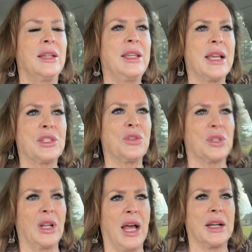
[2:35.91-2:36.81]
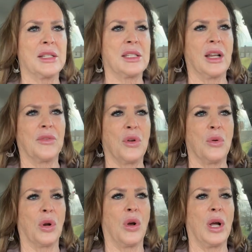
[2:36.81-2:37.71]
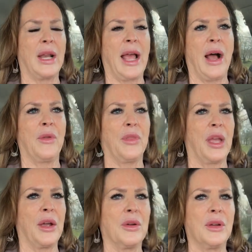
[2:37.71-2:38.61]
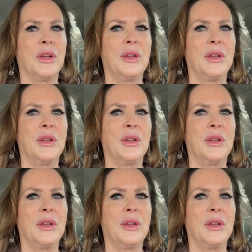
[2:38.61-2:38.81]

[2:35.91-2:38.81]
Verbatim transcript: yes there's a lot of stuff going on out there